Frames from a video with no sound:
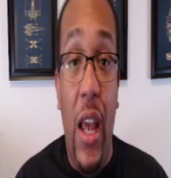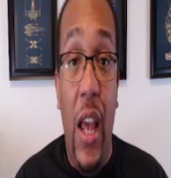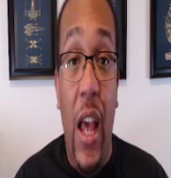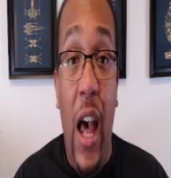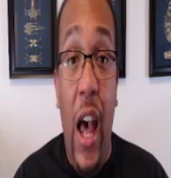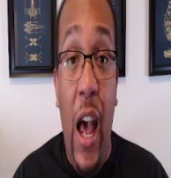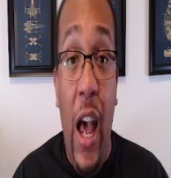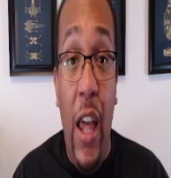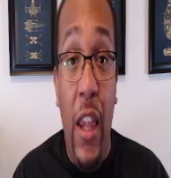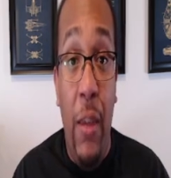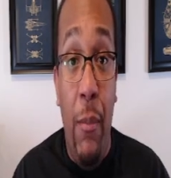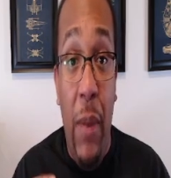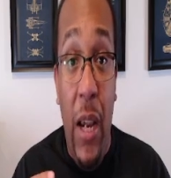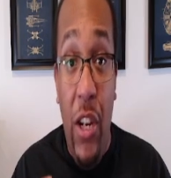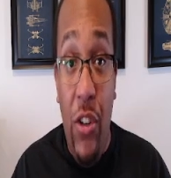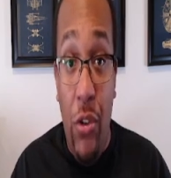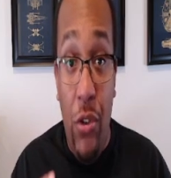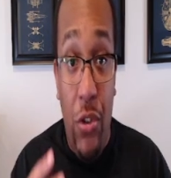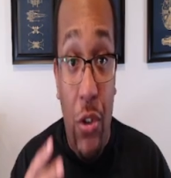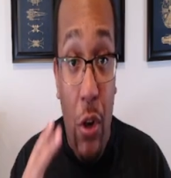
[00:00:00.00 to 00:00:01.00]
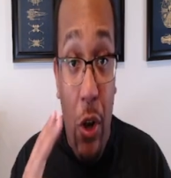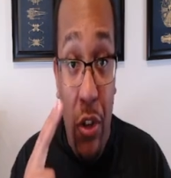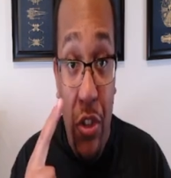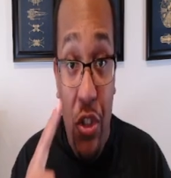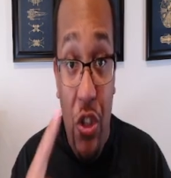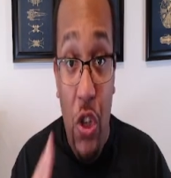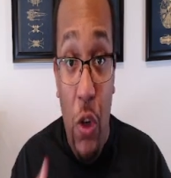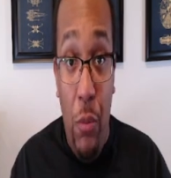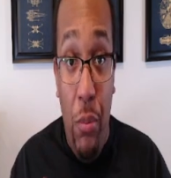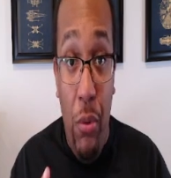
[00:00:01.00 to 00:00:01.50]
The majors
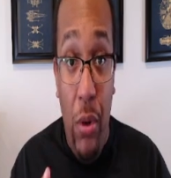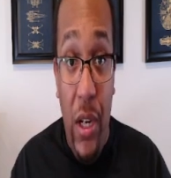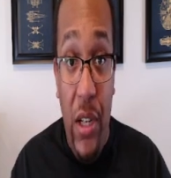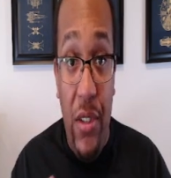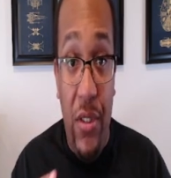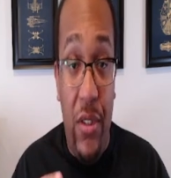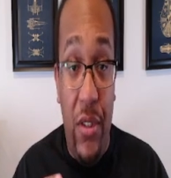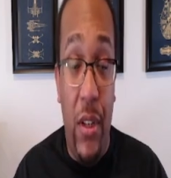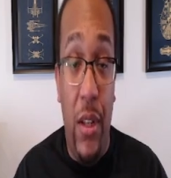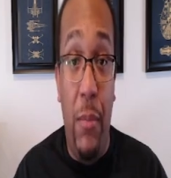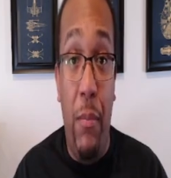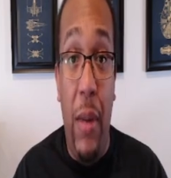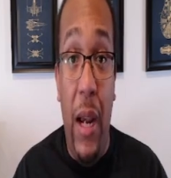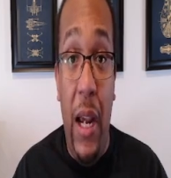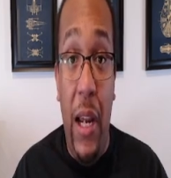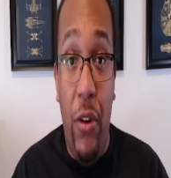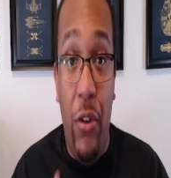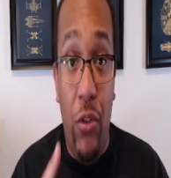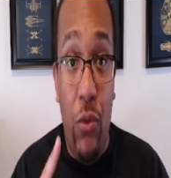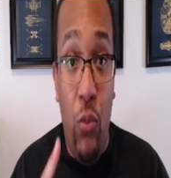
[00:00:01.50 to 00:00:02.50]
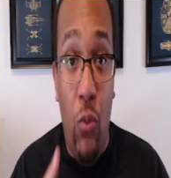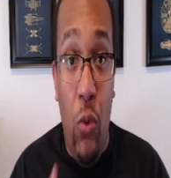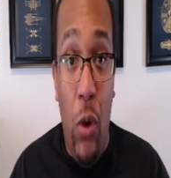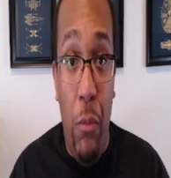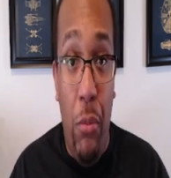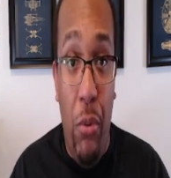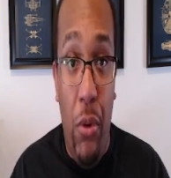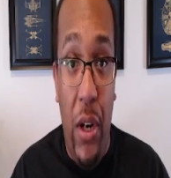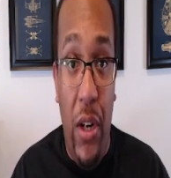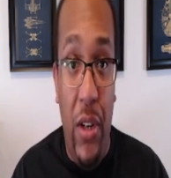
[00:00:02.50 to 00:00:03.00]
cost 2 points, minors 1
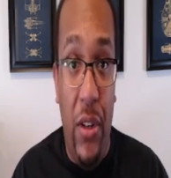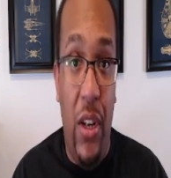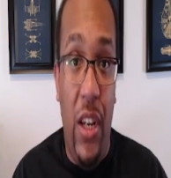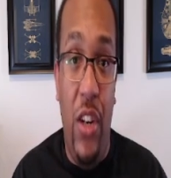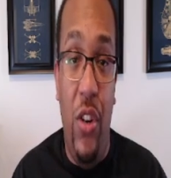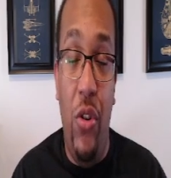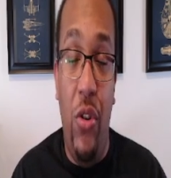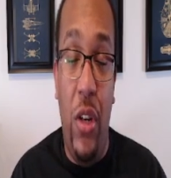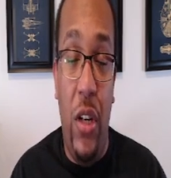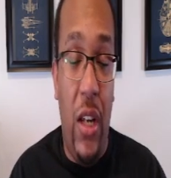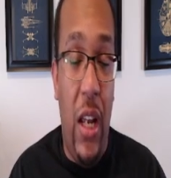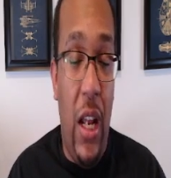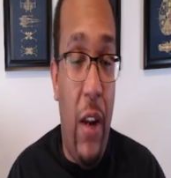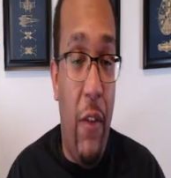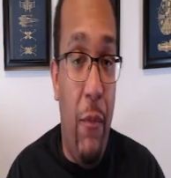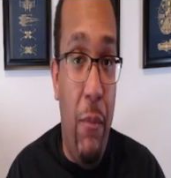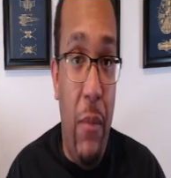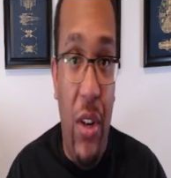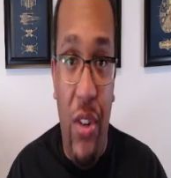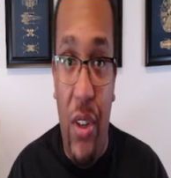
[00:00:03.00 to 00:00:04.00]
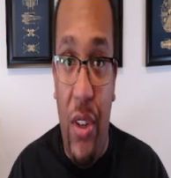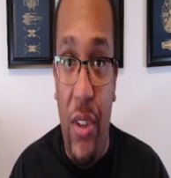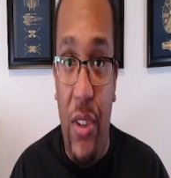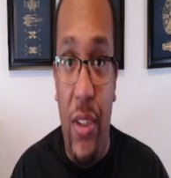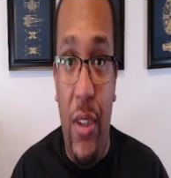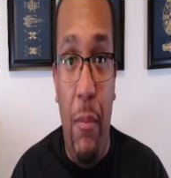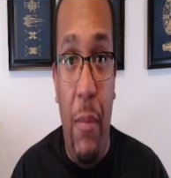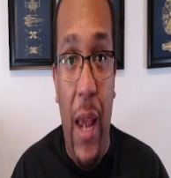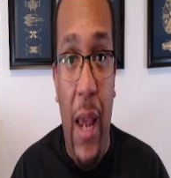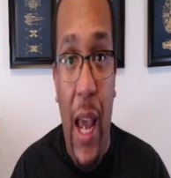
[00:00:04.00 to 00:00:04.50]
point. And you can kind of mix
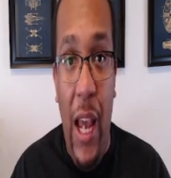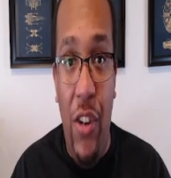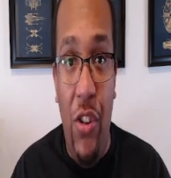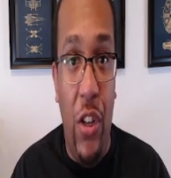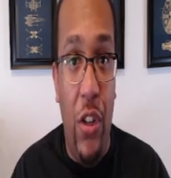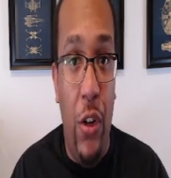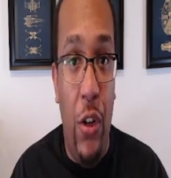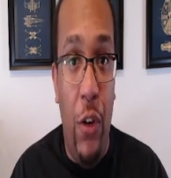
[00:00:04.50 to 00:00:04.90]
and match. You can do